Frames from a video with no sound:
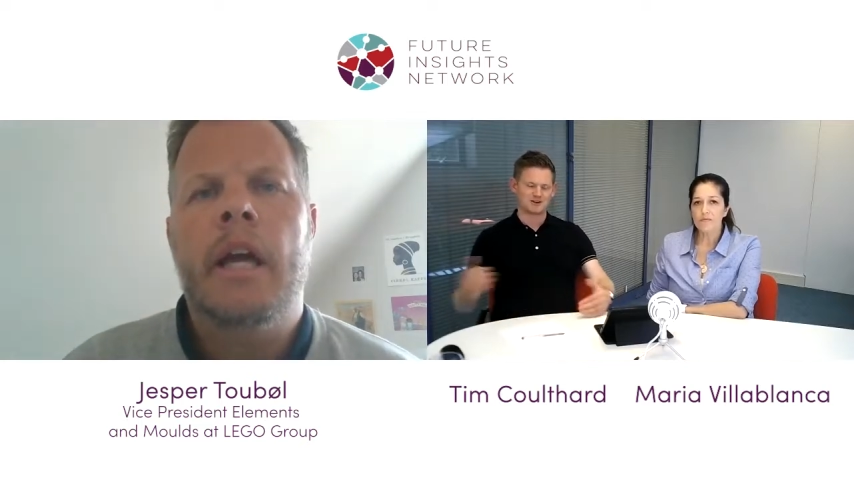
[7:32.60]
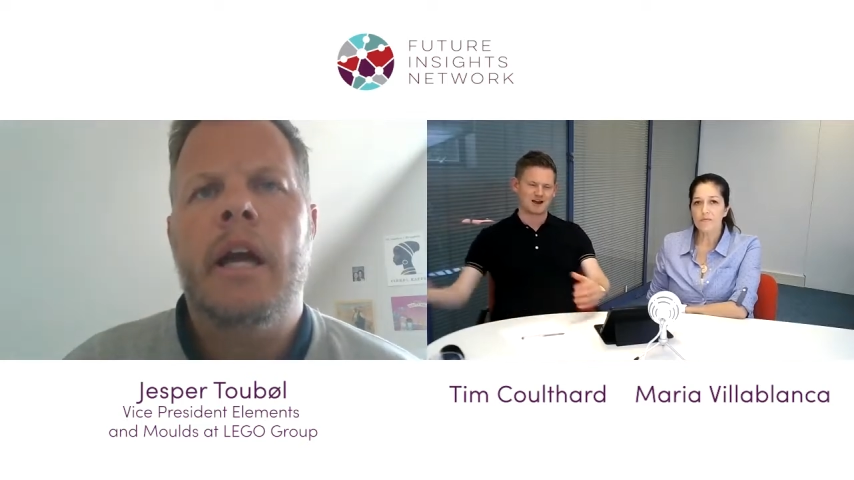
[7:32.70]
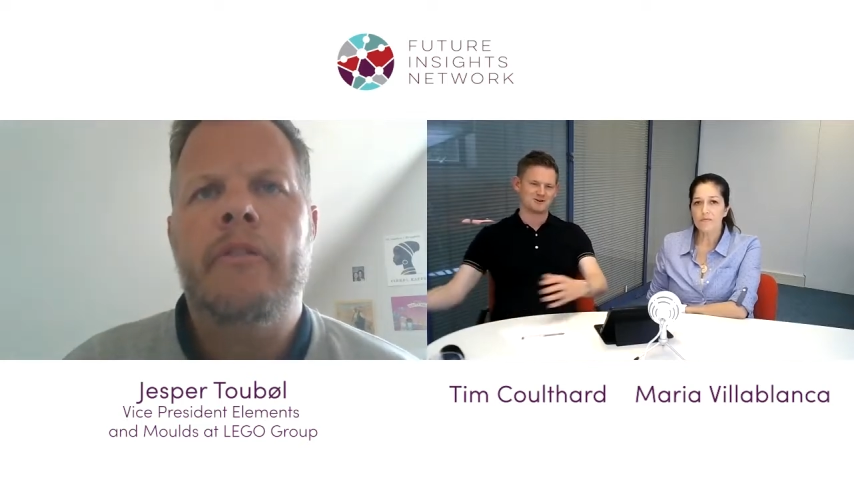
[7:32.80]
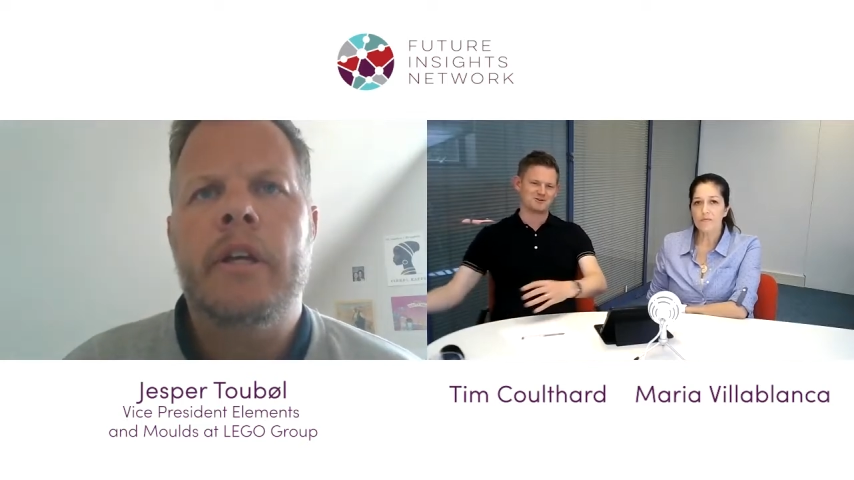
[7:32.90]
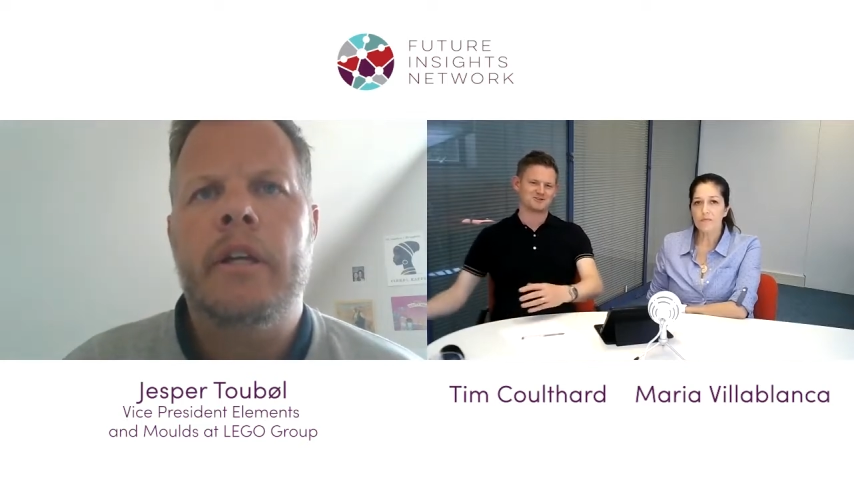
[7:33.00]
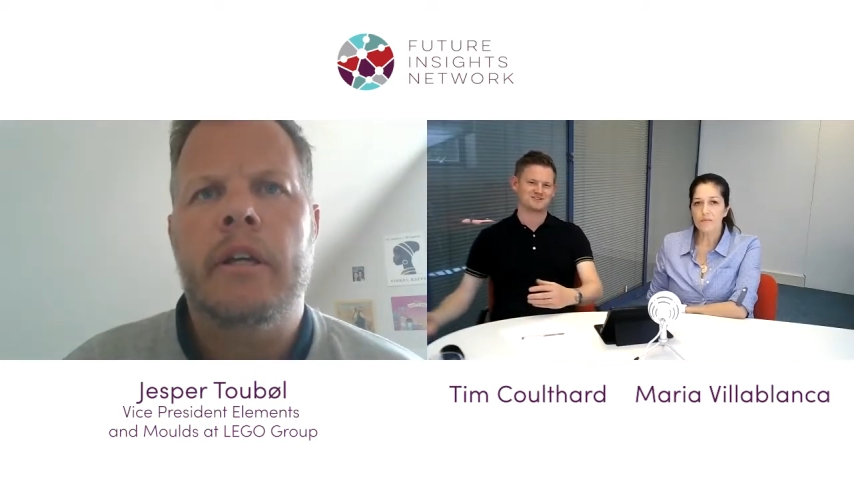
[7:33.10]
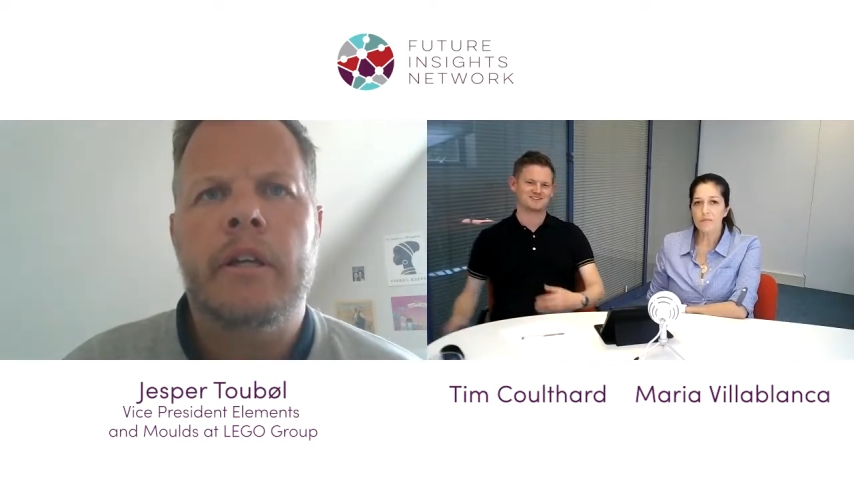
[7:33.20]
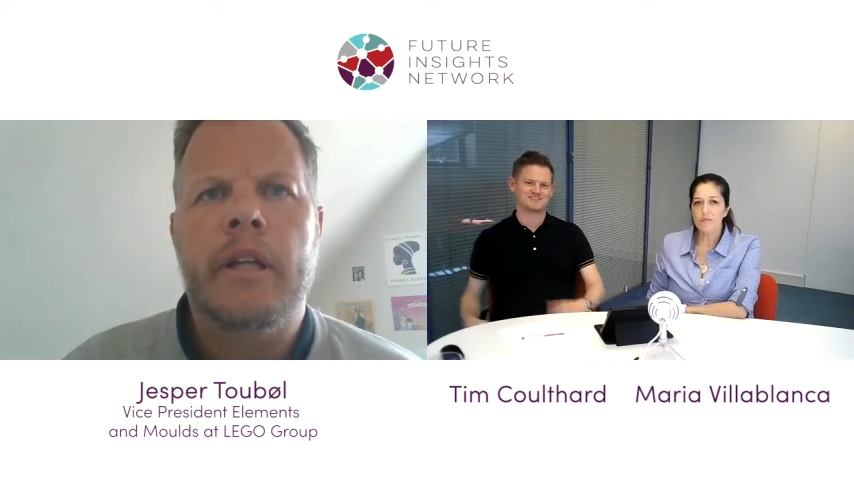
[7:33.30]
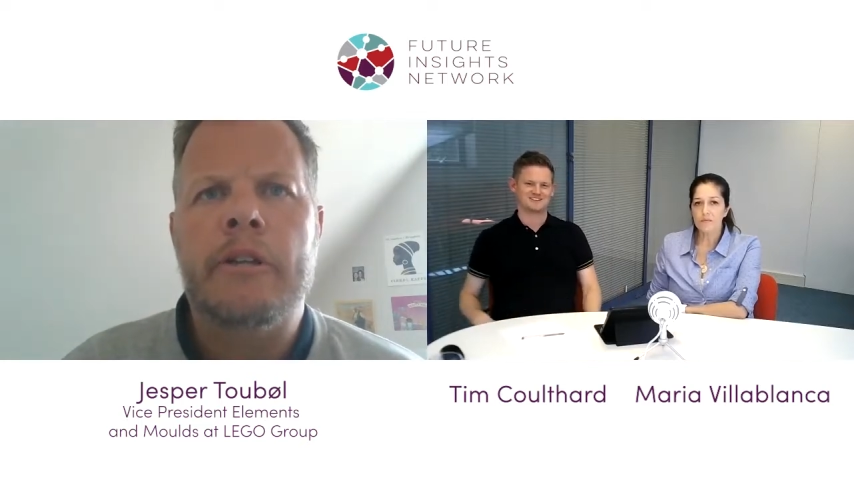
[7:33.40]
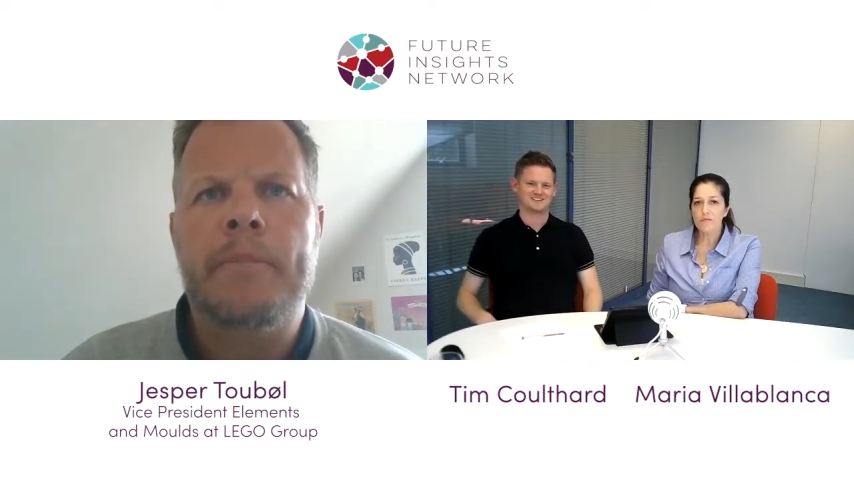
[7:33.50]
I think
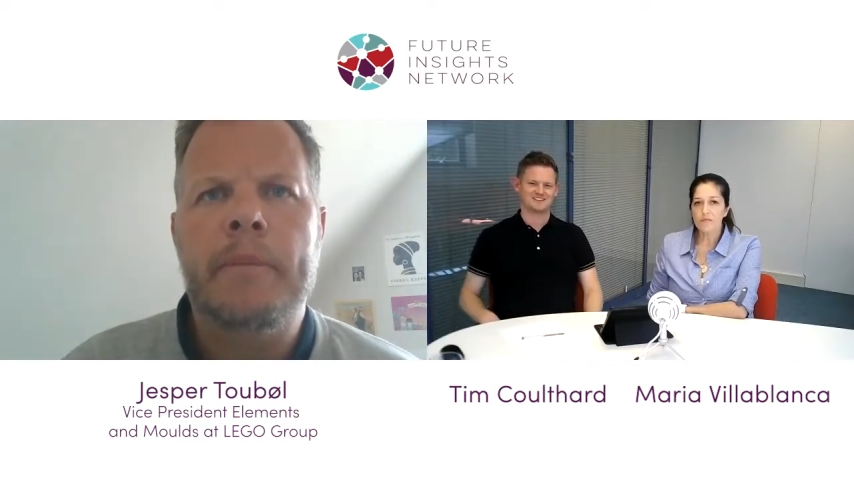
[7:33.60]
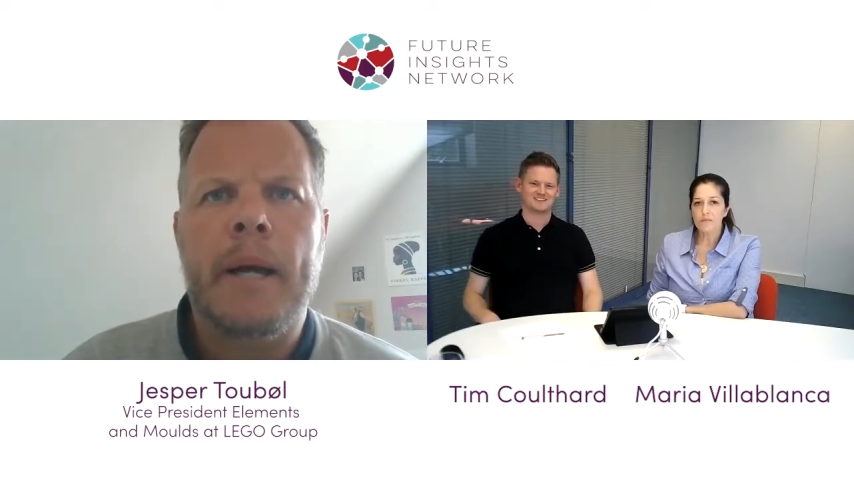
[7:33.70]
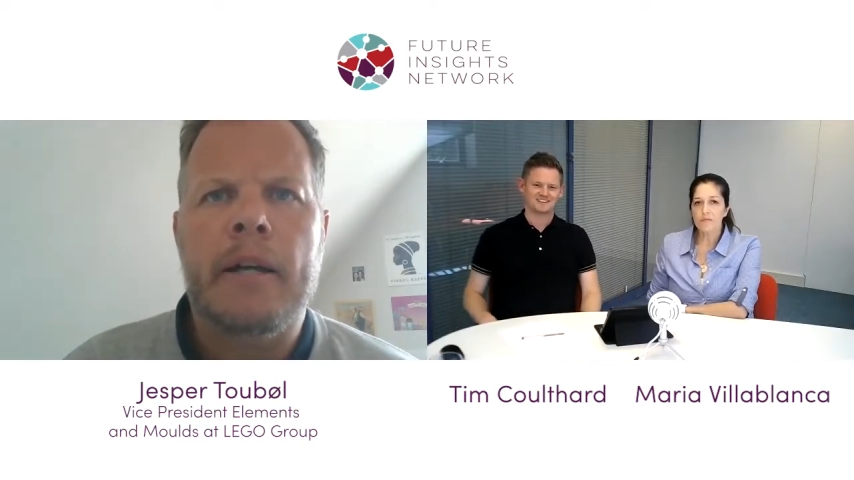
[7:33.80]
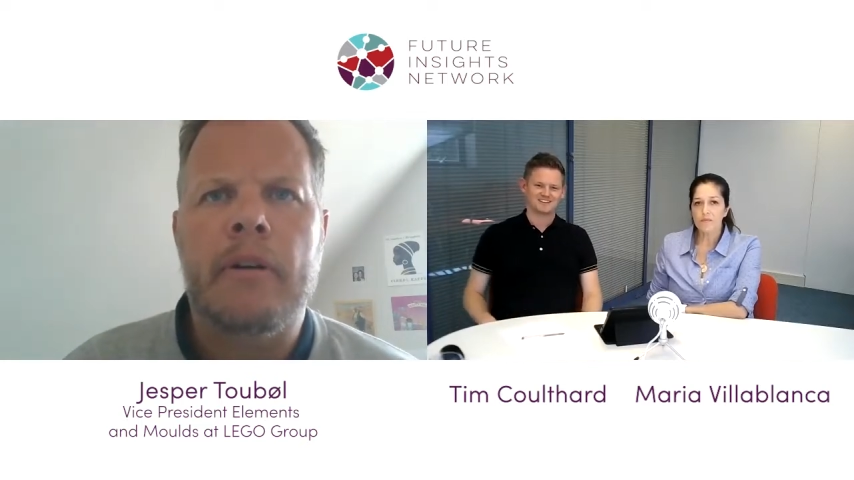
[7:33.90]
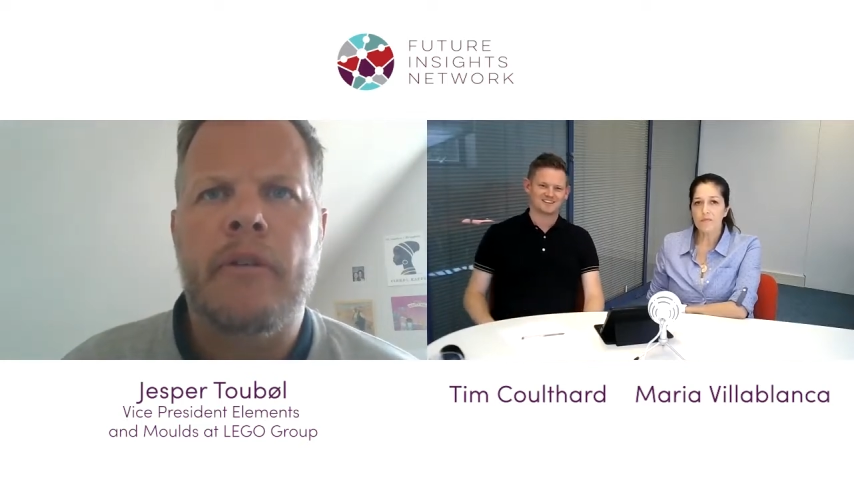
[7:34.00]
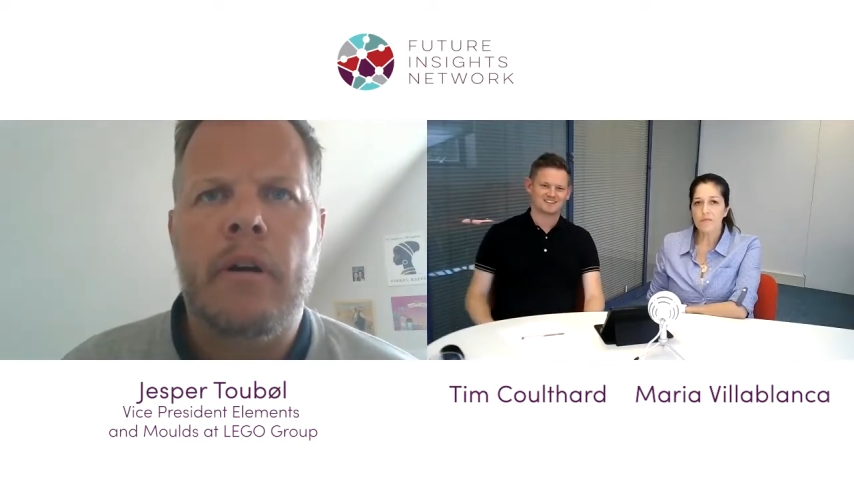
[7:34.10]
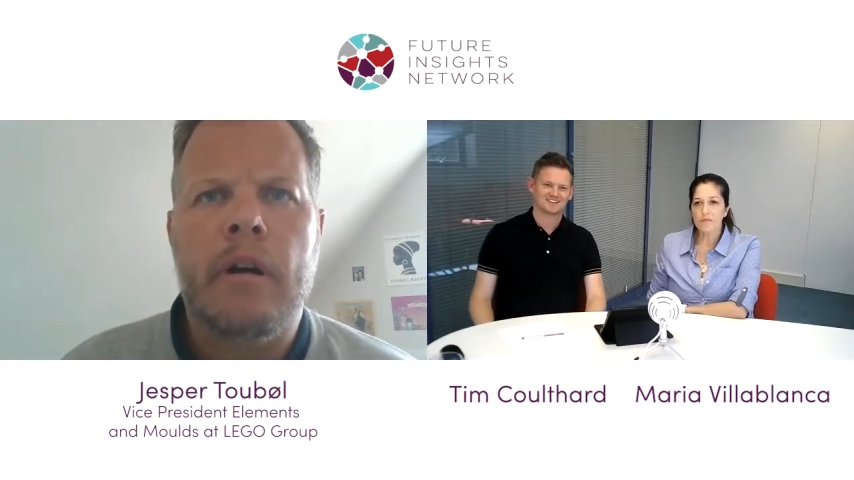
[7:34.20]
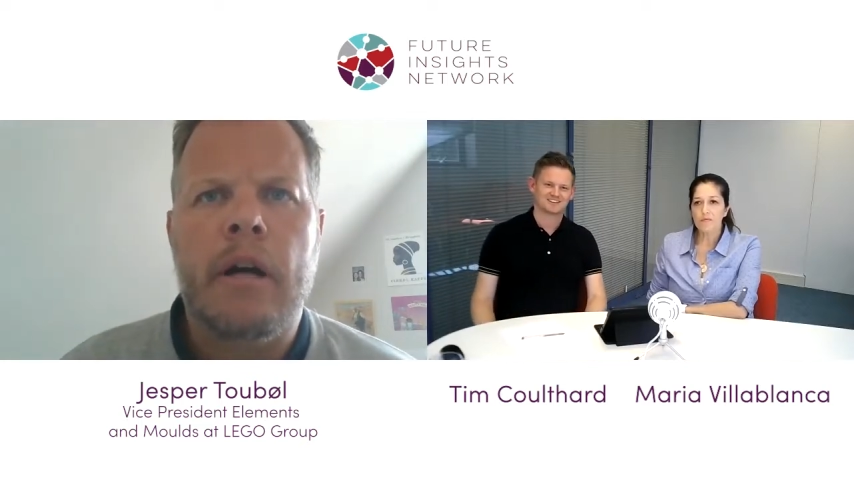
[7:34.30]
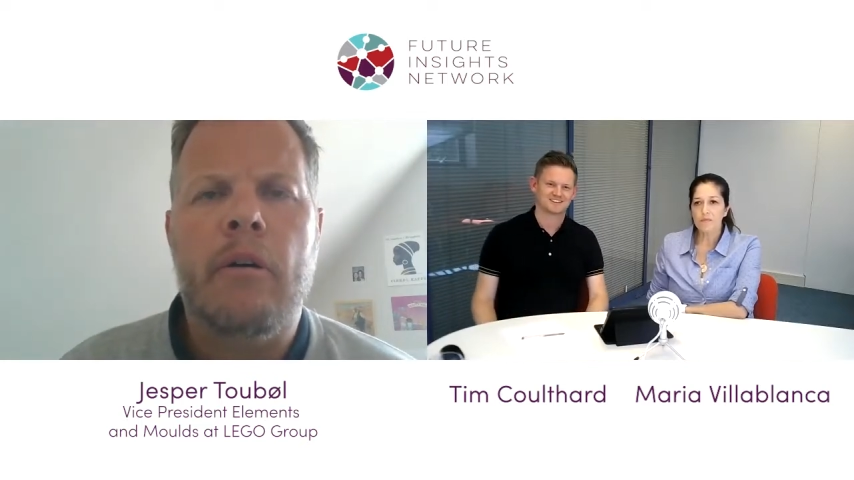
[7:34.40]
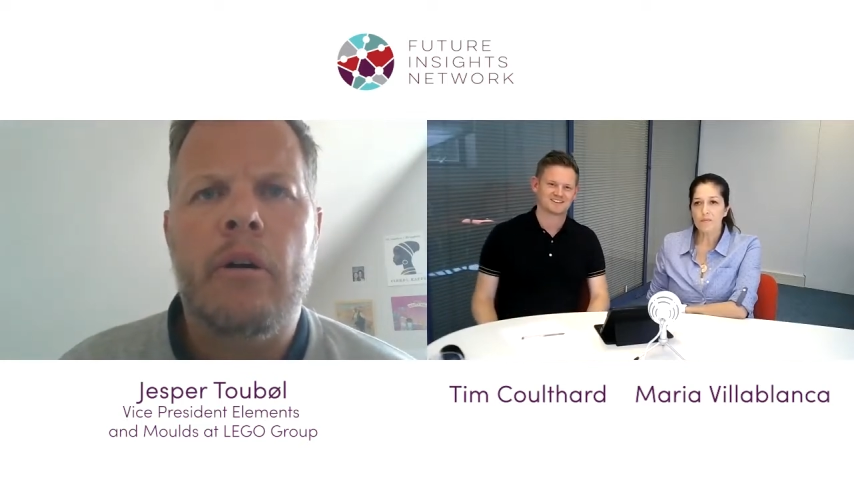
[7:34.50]
that has been part of
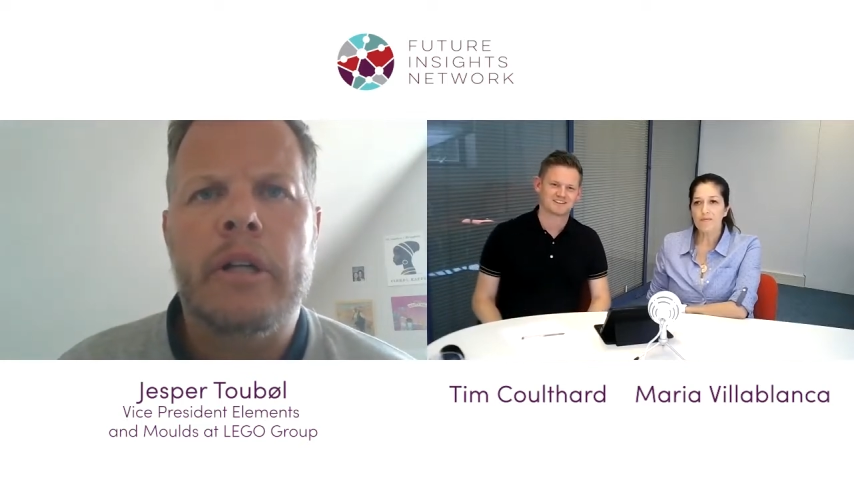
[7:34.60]
our